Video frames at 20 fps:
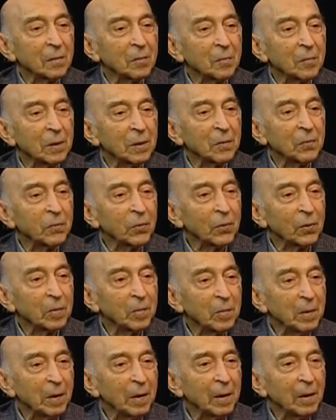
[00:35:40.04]
but for
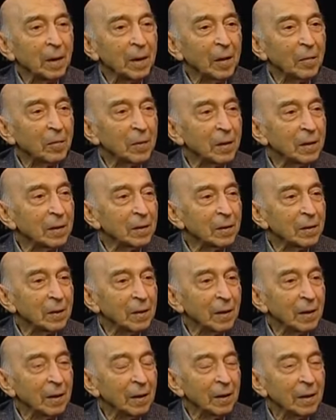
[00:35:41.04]
me,
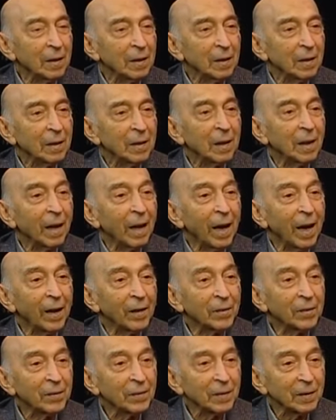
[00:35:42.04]
MIT,
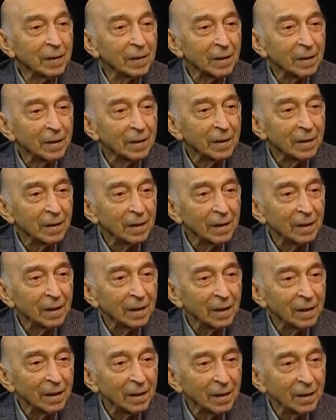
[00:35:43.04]
after
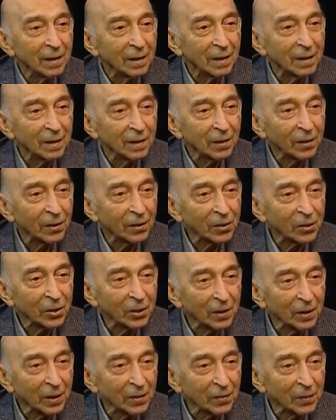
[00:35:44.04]

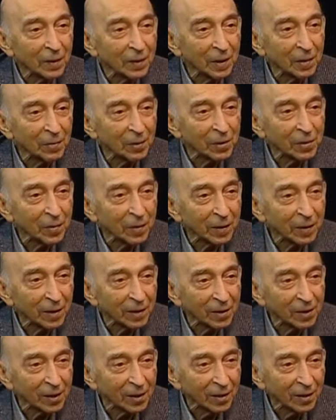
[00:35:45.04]
Danishkadeh Fani was very
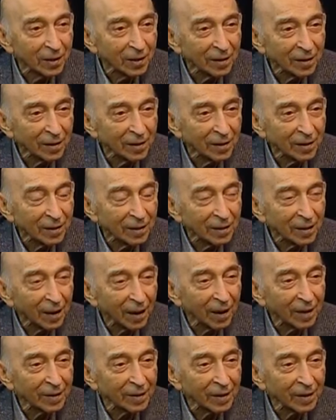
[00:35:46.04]
easy. I